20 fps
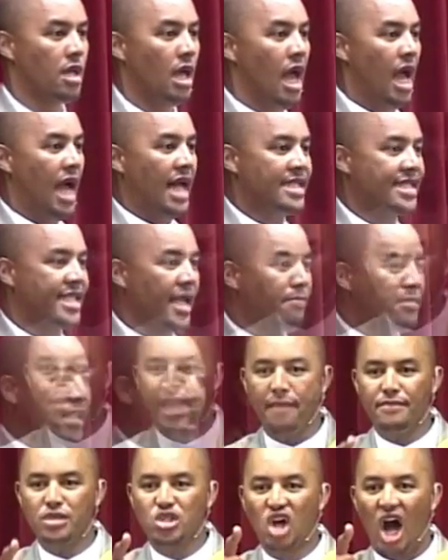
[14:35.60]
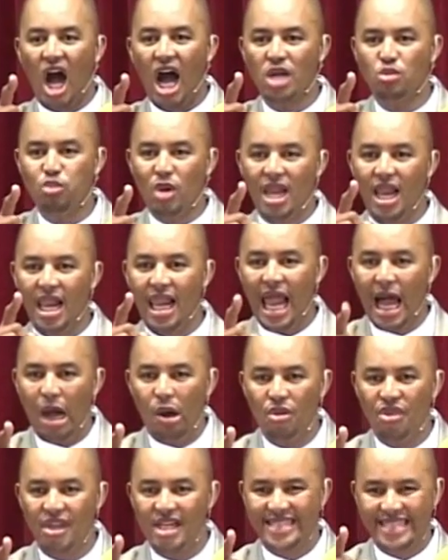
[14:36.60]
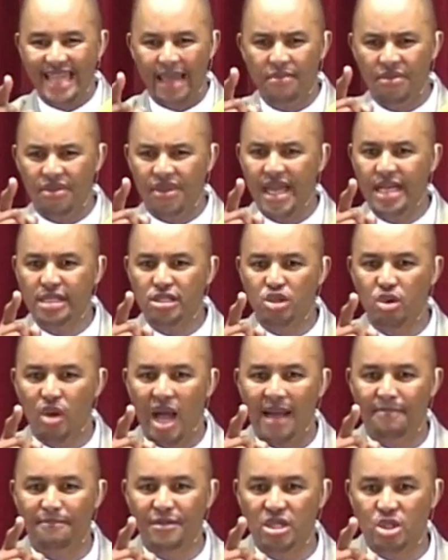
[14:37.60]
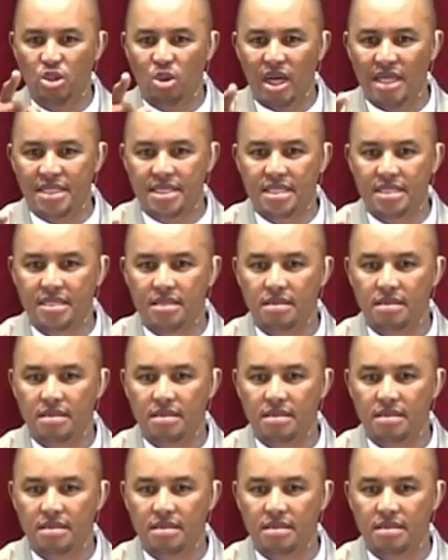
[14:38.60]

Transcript: And sometimes God will allow the same things to happen to us